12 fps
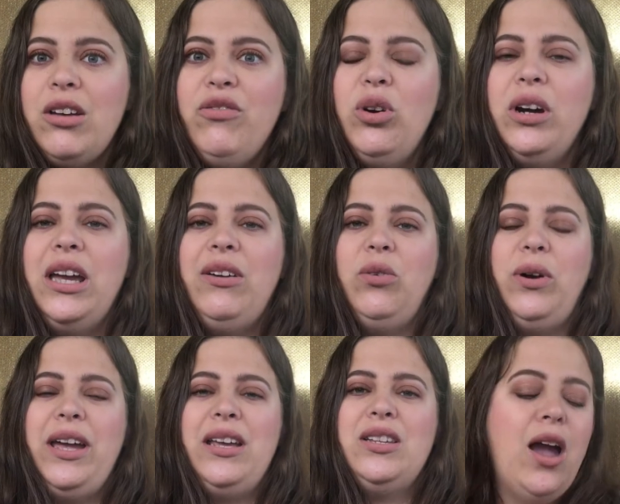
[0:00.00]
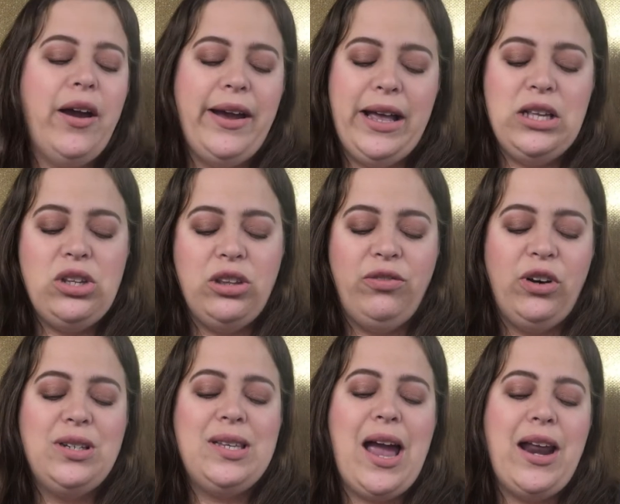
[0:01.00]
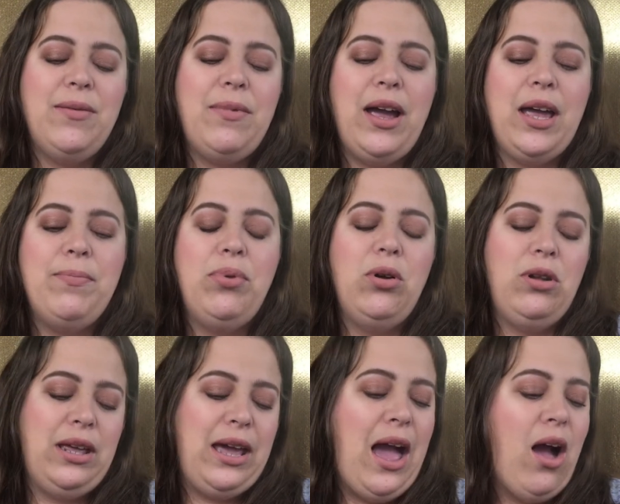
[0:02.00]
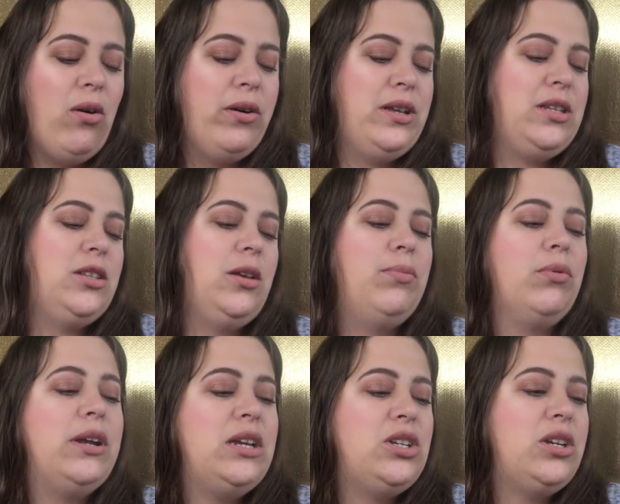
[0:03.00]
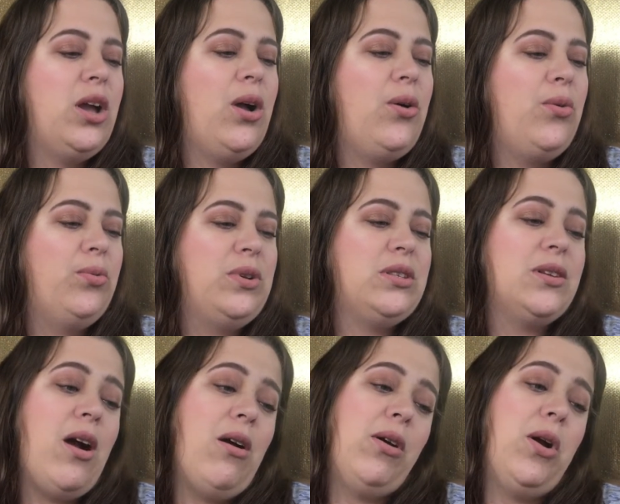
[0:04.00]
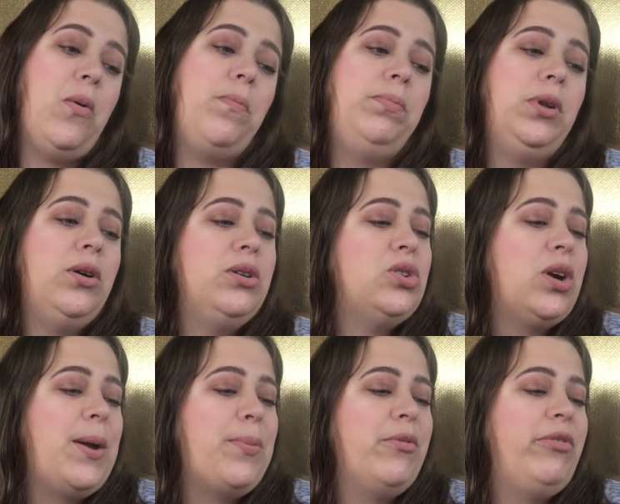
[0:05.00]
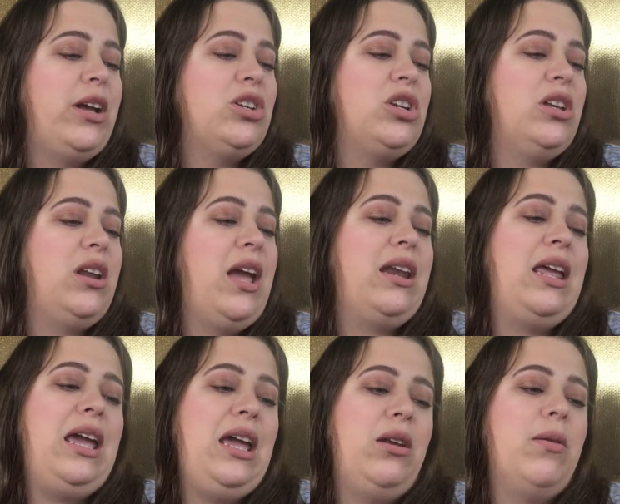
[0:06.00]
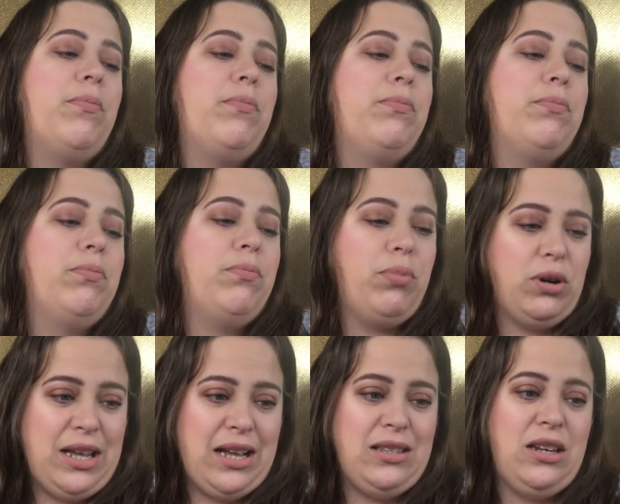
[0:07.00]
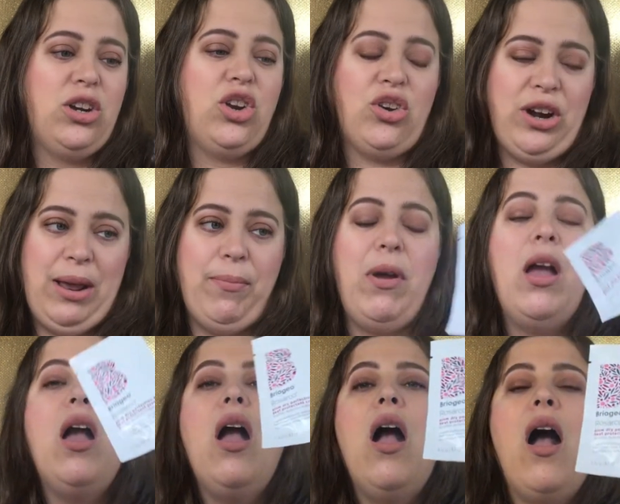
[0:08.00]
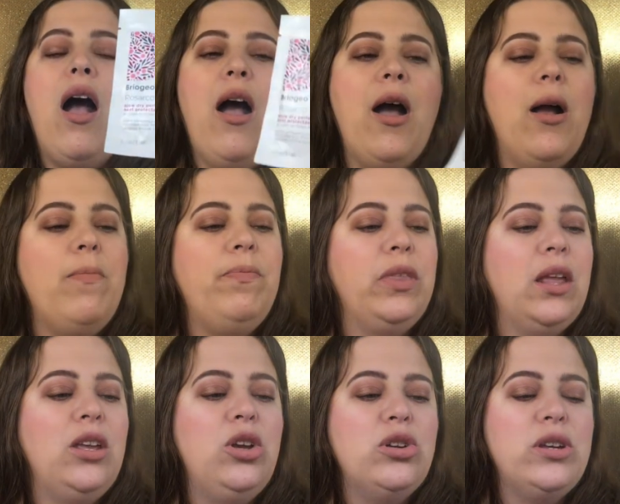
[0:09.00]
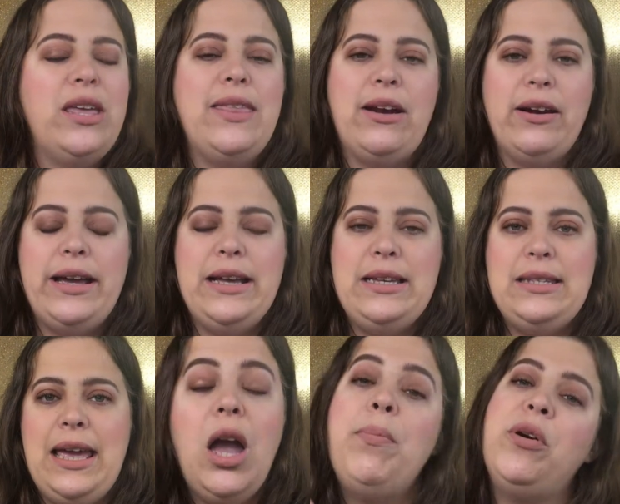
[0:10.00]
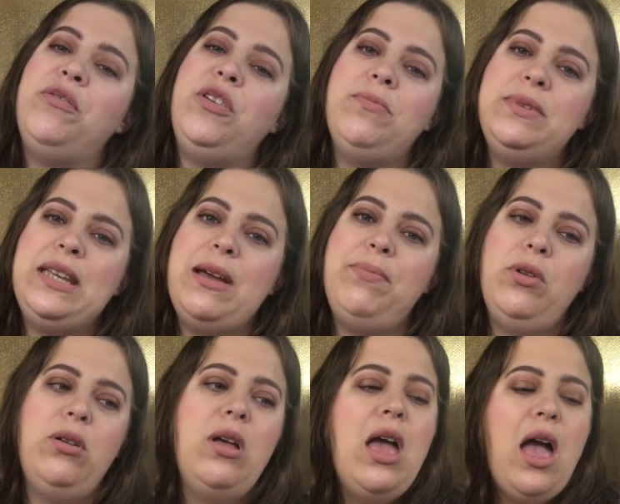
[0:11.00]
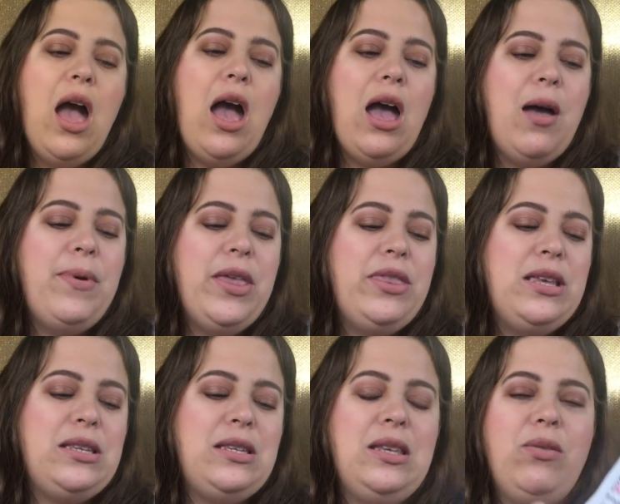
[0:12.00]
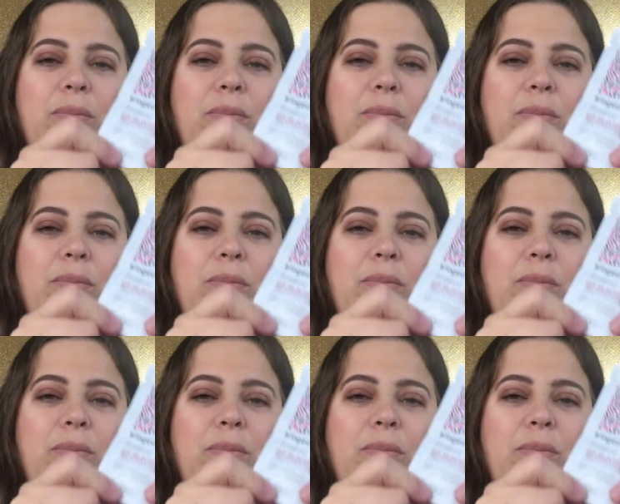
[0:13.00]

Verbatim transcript: for a giveaway. All right, so the first item I am pulling out is the Briogeo Riscaro Blow Dry Perfection and Heat protectant cream. Um, usually there is a perfume sample, uh, but this is the